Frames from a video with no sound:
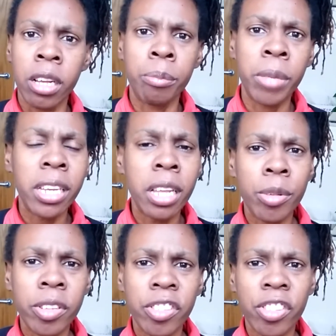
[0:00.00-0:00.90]

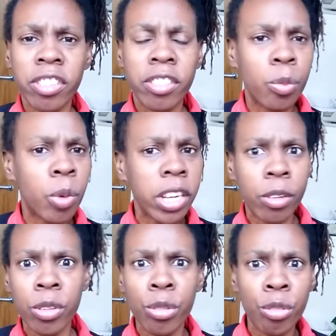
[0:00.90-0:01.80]
neighbor suggested, why
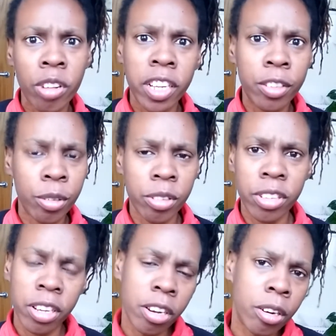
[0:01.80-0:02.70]
don't you try
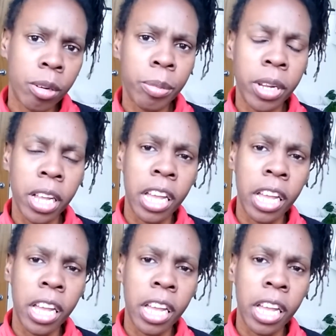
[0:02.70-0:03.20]
Tulsi herb?